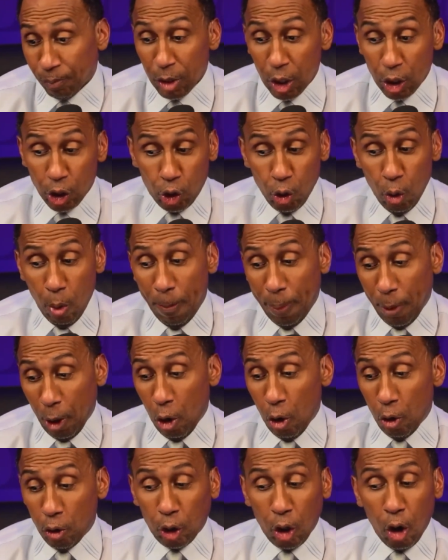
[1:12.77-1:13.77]
Sue
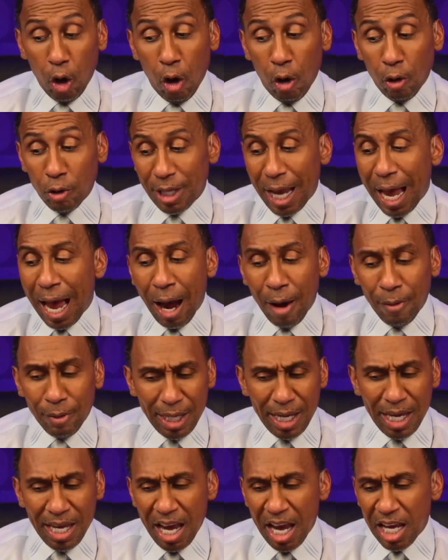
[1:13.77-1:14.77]
Bird calls out
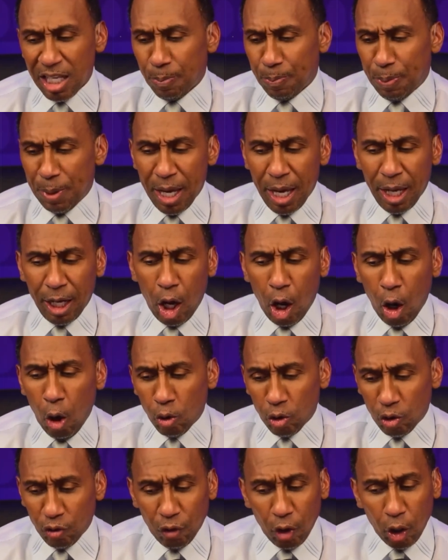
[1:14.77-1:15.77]
ESPN
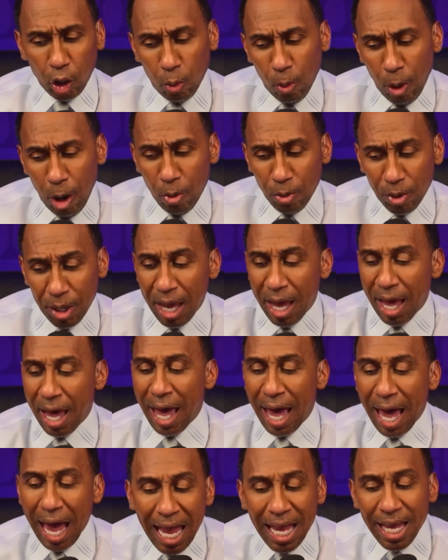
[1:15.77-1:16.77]
host for, quote,
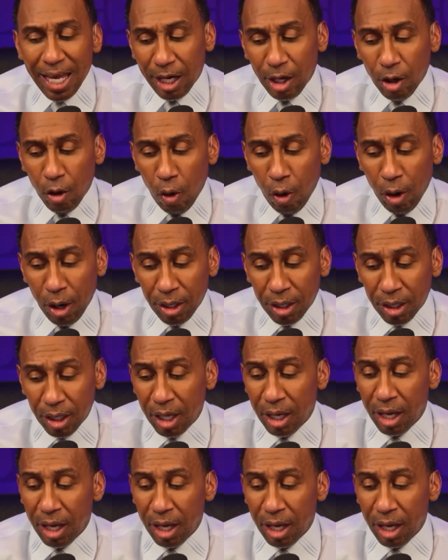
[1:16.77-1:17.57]
hating on